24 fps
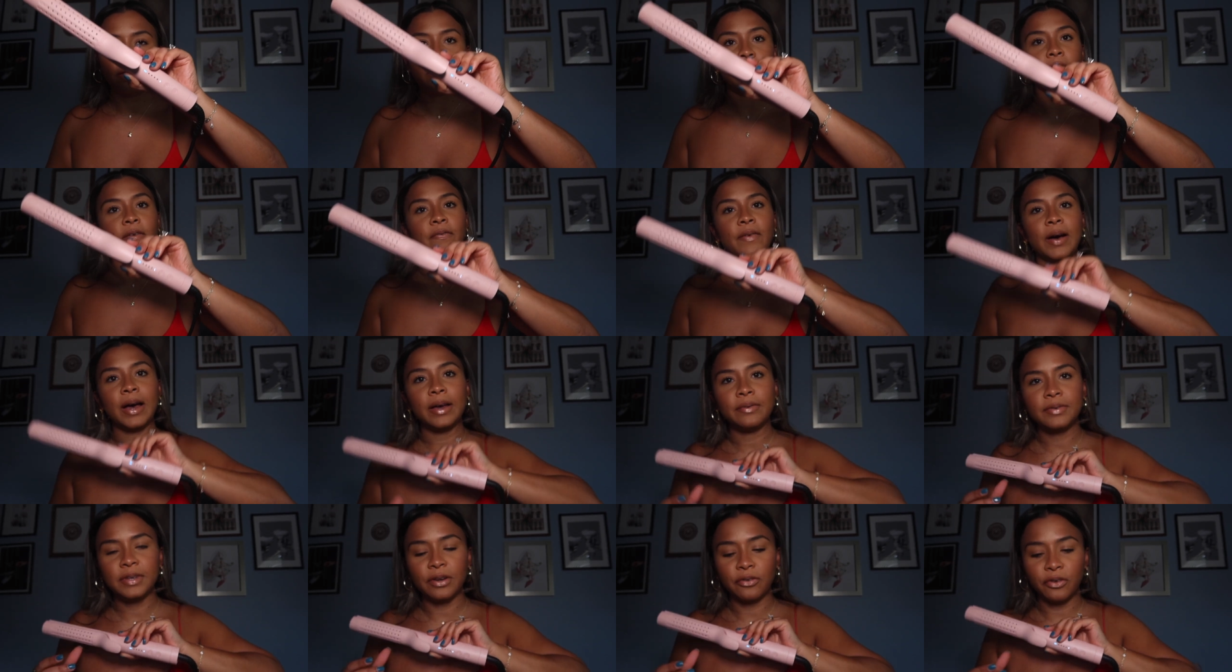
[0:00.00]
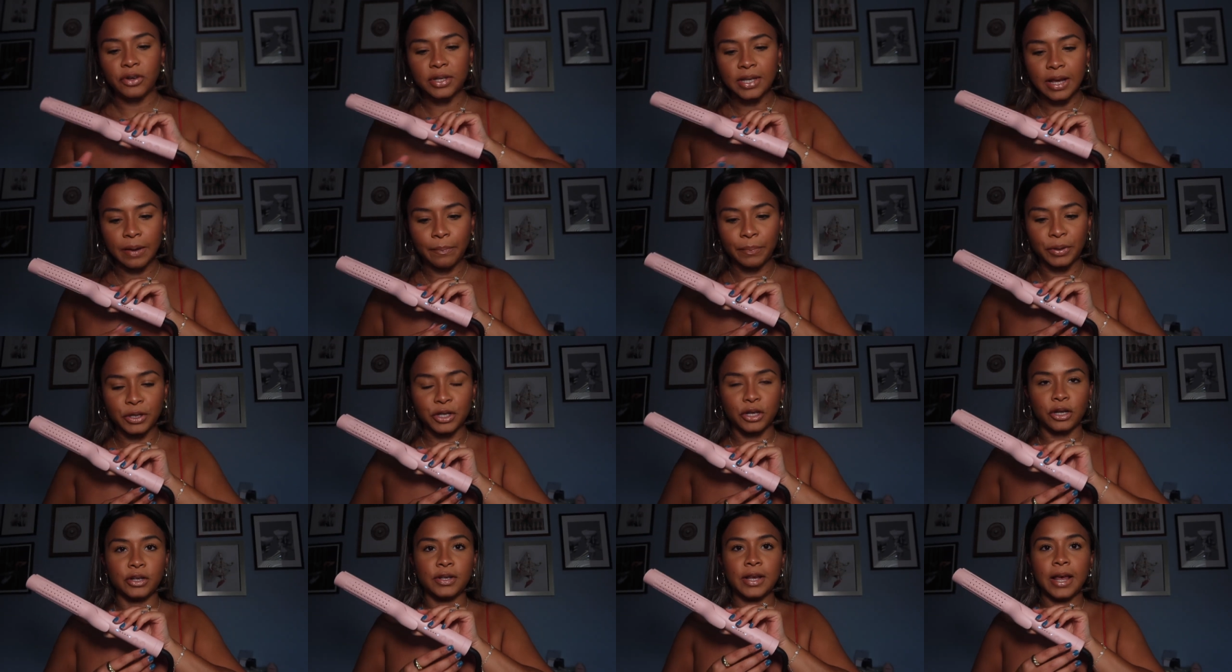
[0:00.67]
There are five different
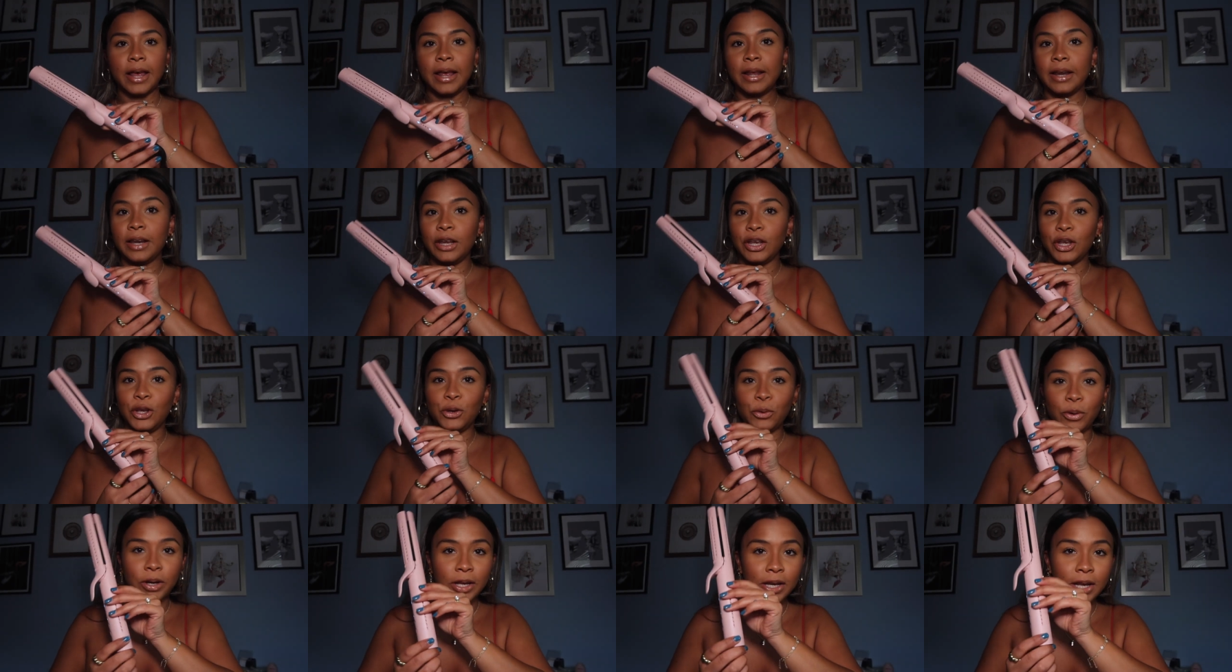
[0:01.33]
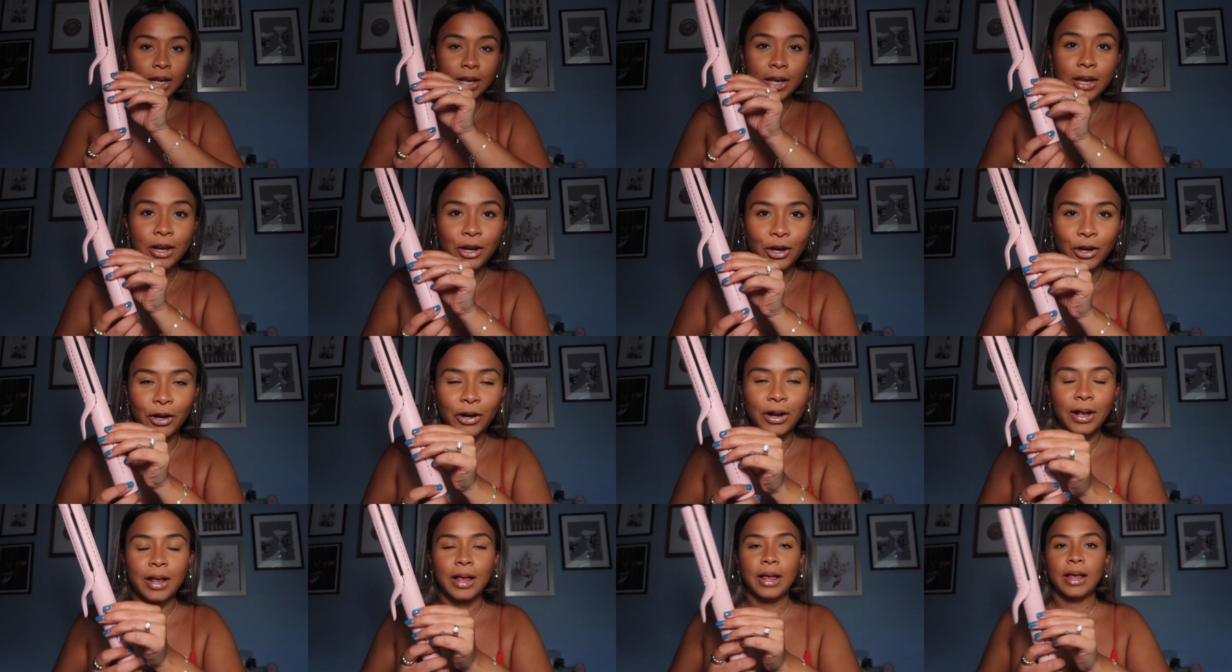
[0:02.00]
temperatures and you can
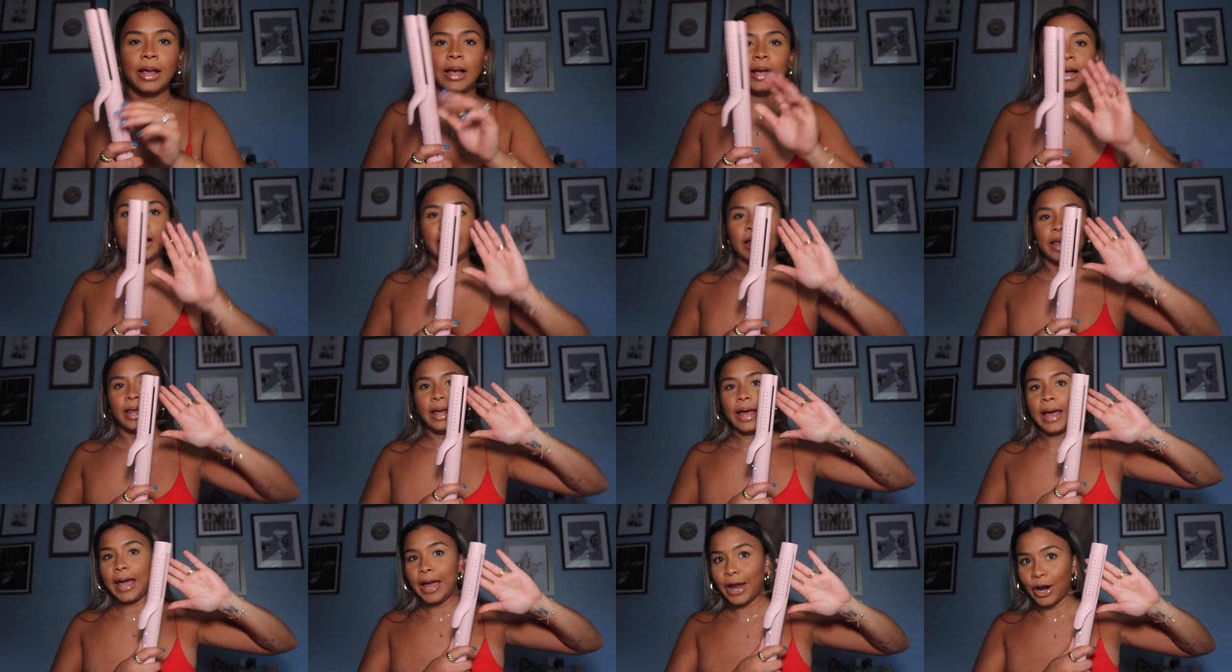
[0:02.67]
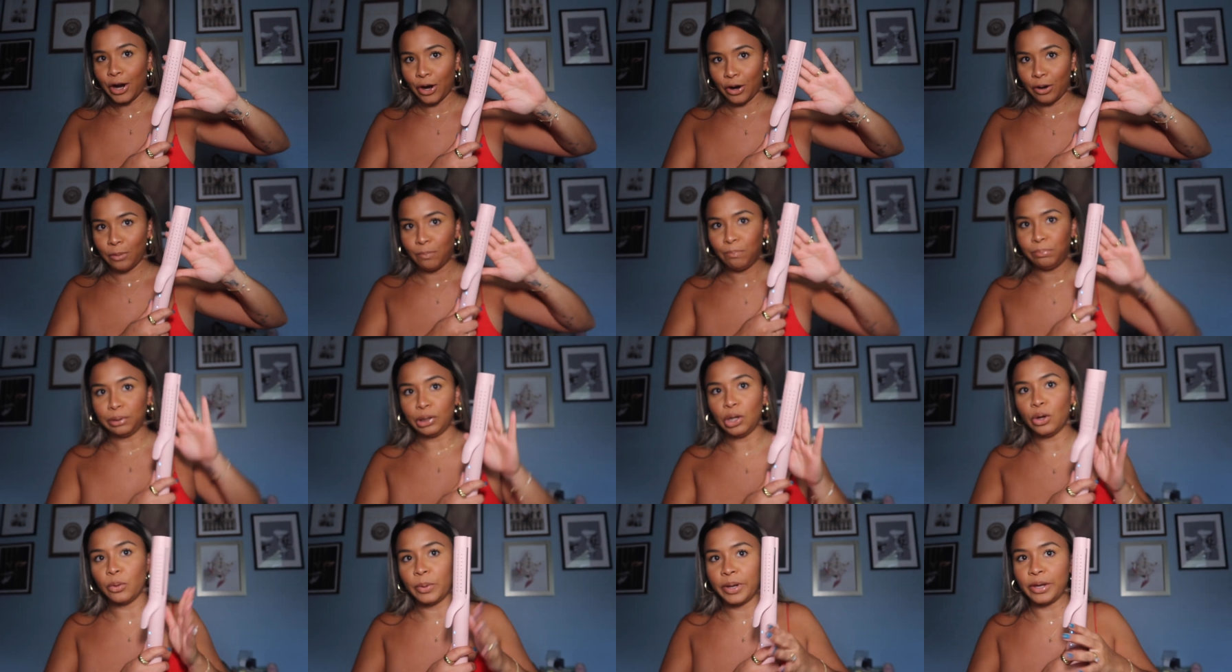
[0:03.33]
hear air
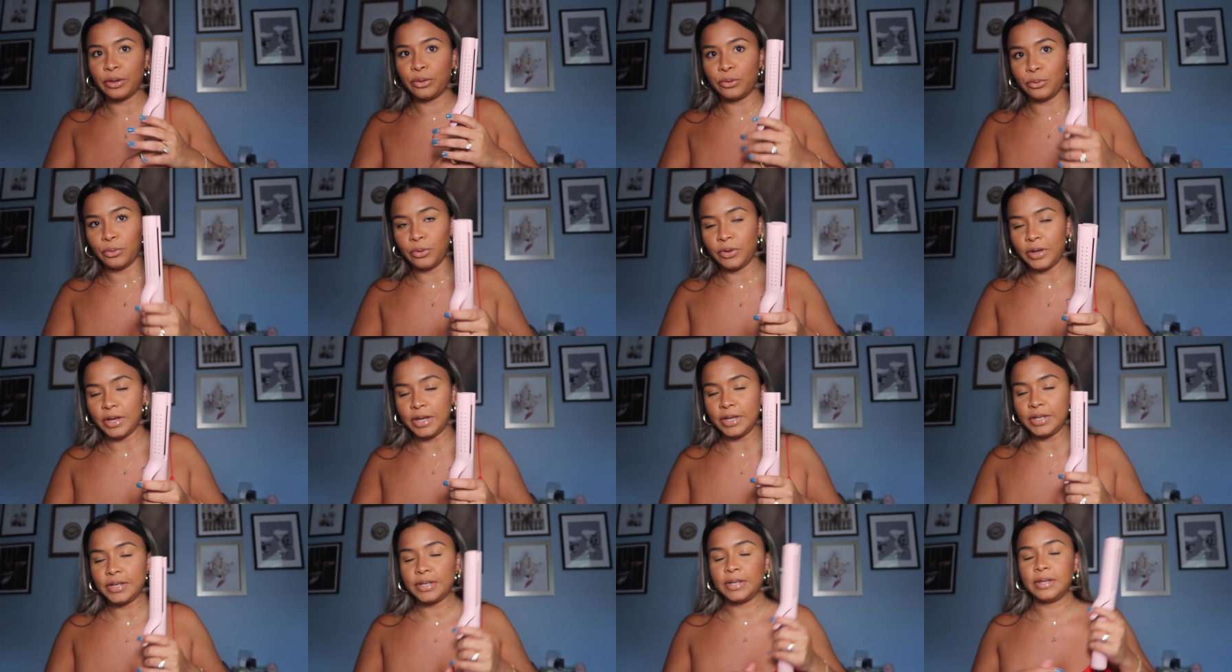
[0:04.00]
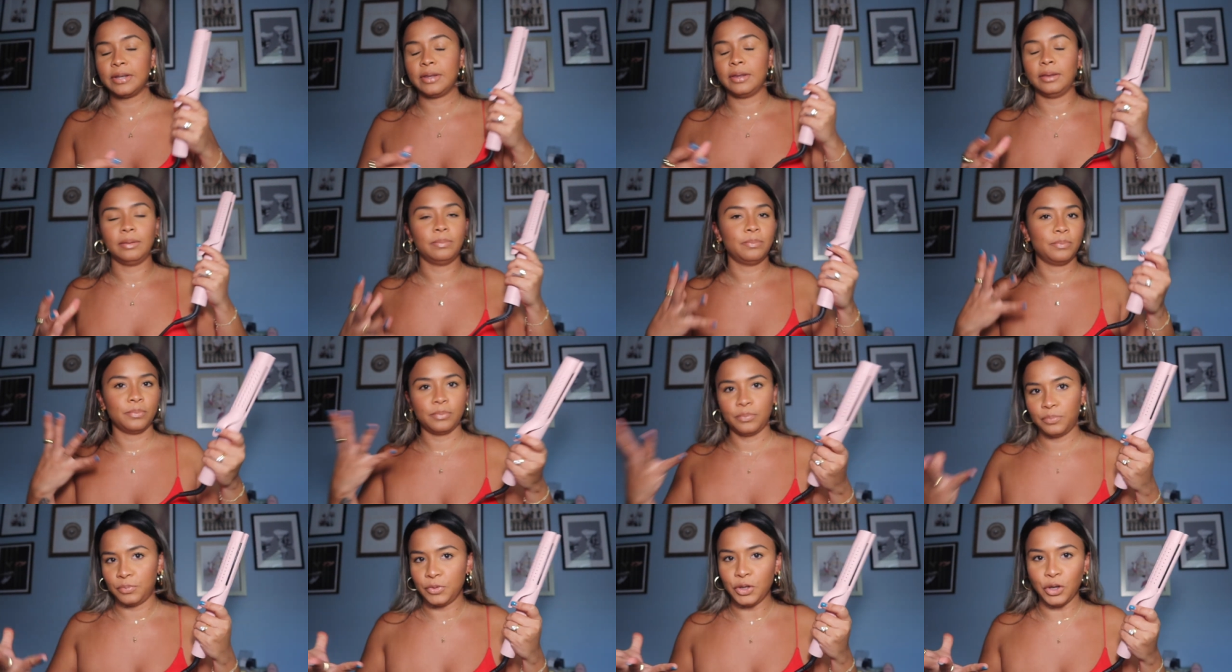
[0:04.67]
blowing through this
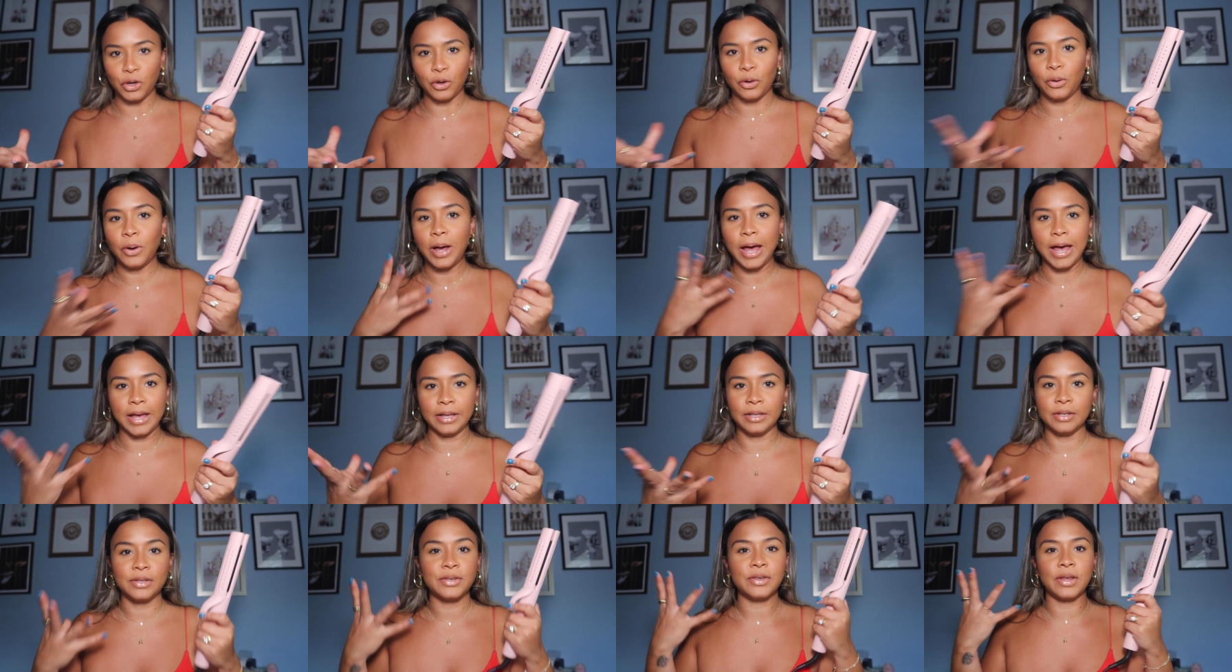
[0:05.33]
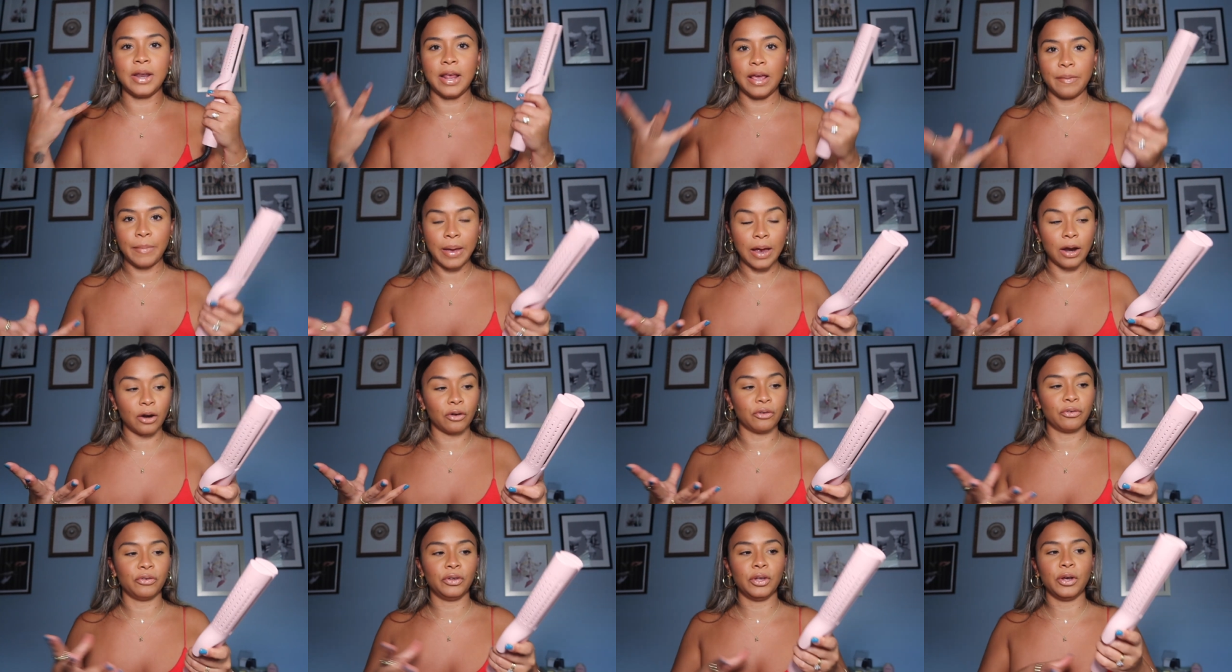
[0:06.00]
you know, hence the name
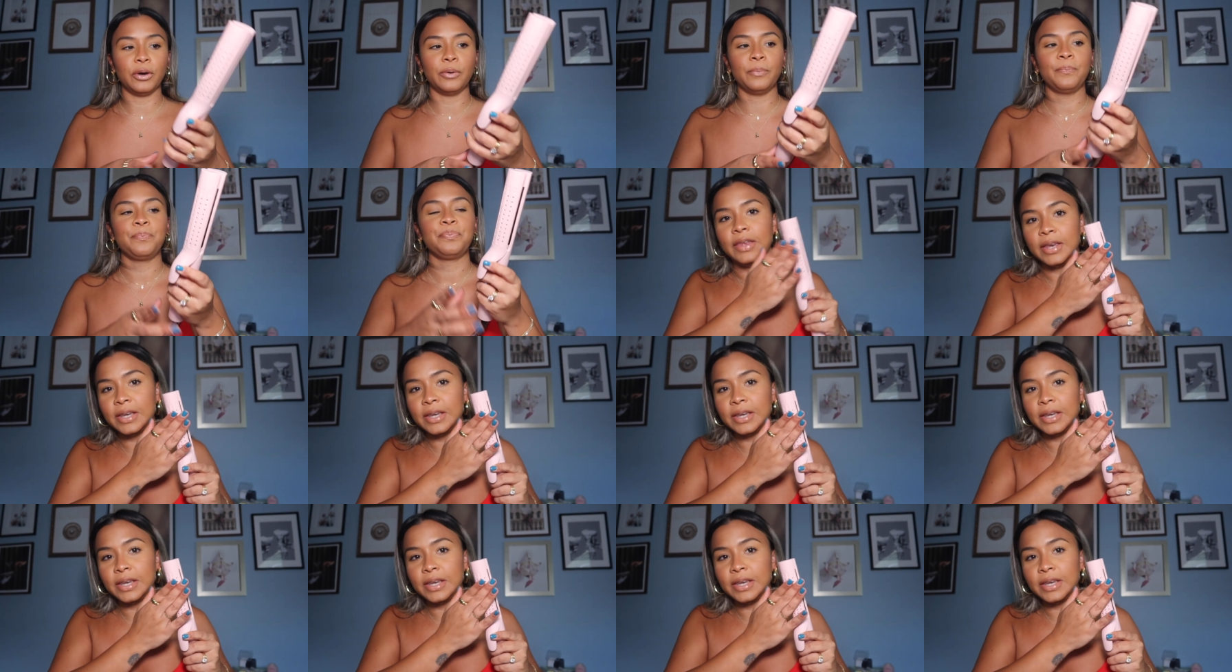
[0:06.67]
airflow.